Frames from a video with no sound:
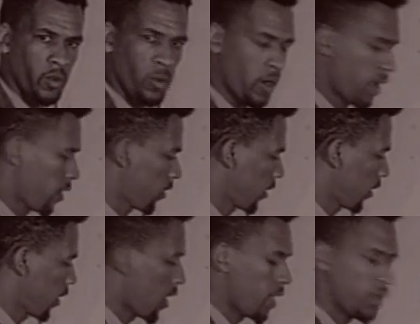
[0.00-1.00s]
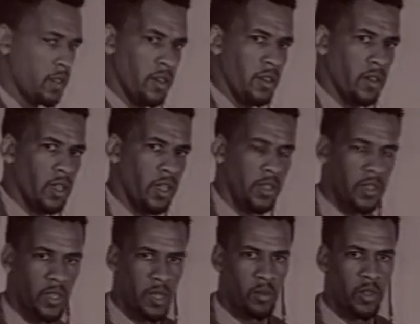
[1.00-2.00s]
where a large uh,
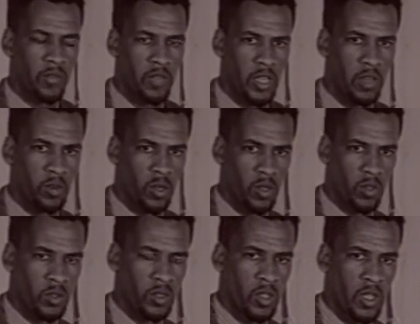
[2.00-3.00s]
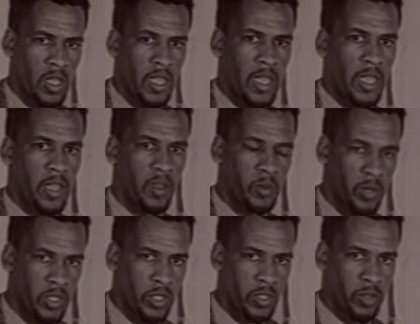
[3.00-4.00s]
number of Negroes have
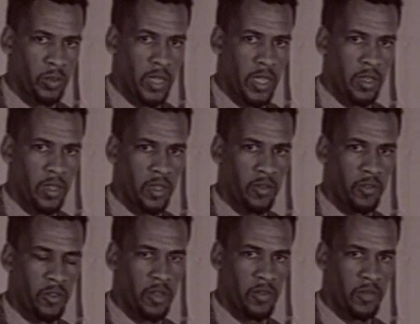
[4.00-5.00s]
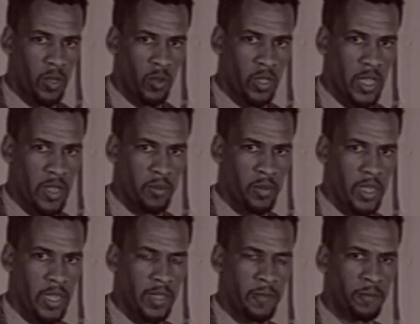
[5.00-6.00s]
participated in the Freedom Vote
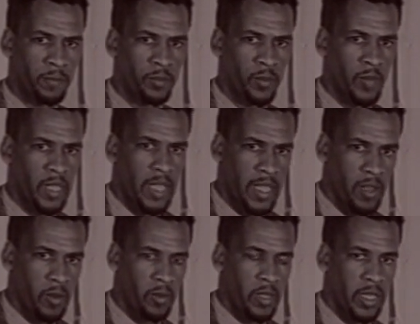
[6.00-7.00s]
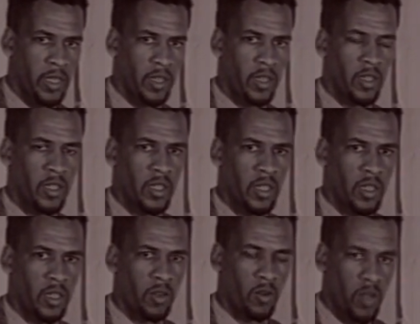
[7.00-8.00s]
campaign, have been
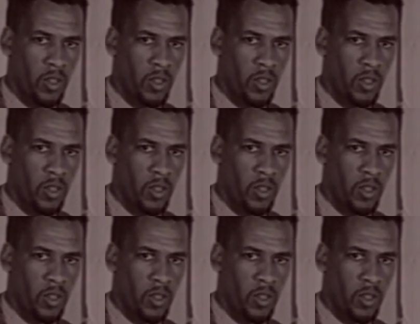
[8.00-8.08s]
or